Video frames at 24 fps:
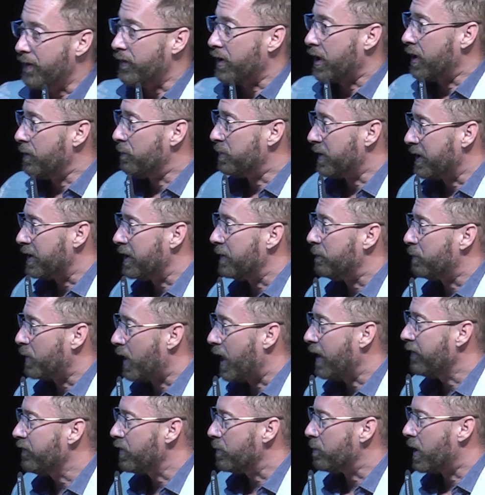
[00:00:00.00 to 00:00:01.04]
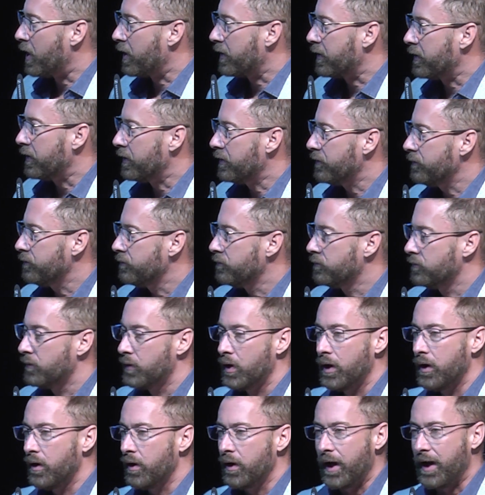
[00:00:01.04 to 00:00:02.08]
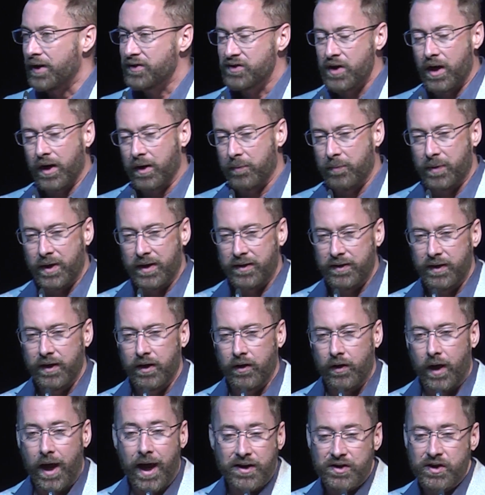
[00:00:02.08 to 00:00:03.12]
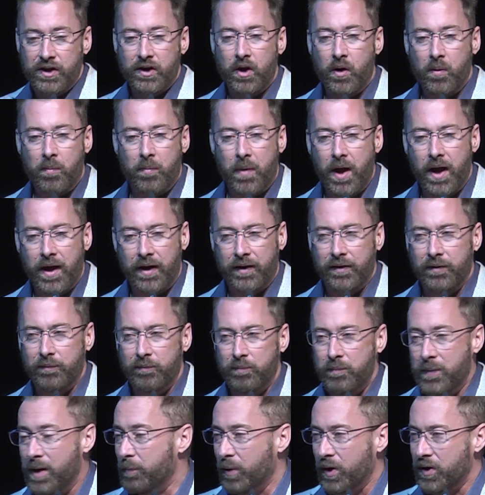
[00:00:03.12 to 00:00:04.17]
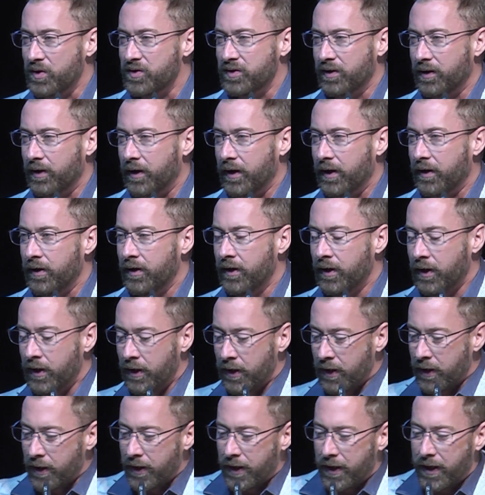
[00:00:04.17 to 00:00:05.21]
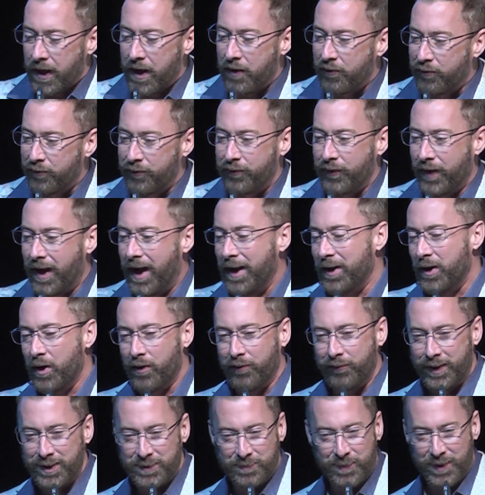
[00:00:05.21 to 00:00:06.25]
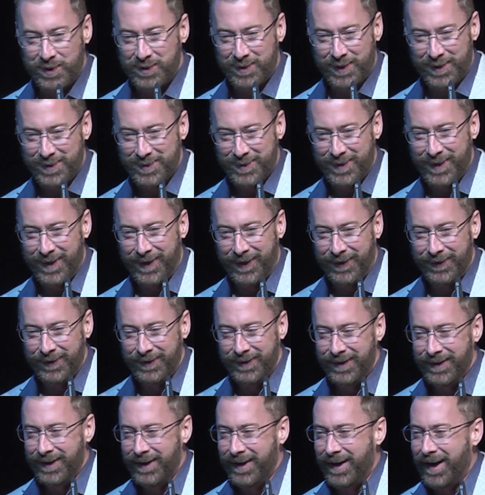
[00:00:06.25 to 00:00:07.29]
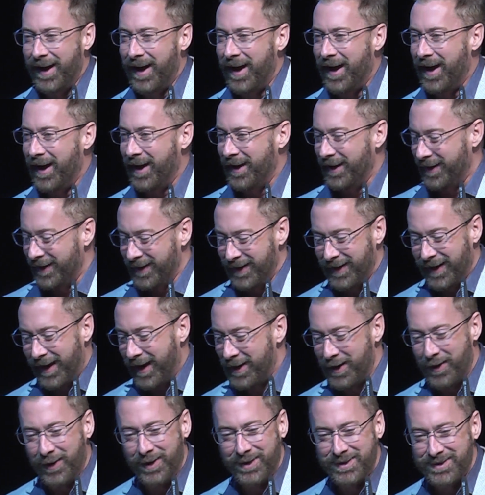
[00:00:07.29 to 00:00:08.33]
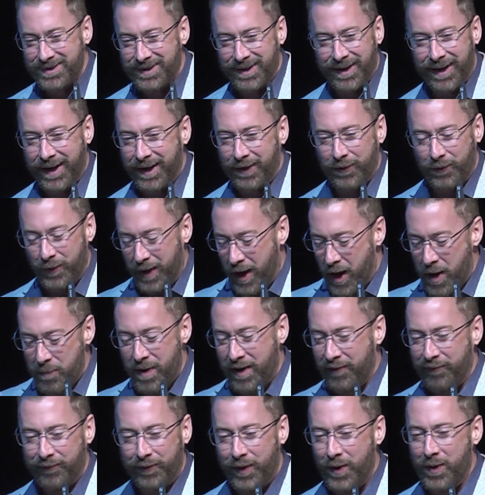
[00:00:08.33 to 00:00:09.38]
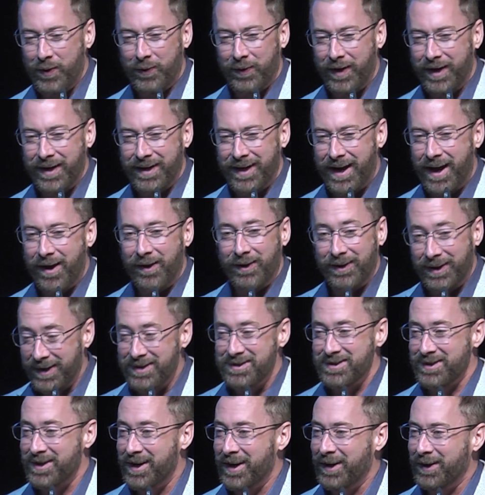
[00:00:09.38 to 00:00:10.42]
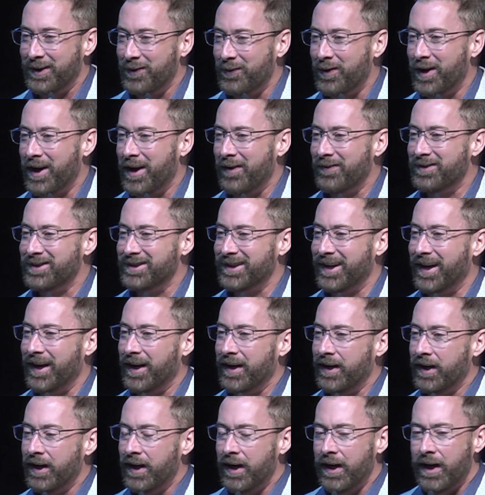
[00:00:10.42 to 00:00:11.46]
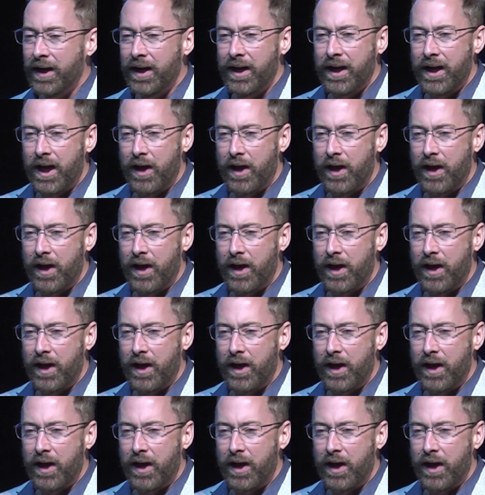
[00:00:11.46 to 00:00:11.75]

If we have a completely private market, it's not a big deal. I actually don't mind. Me personally, if I know Facebook's listening, I know it's like on my phone right now listening to what I'm saying.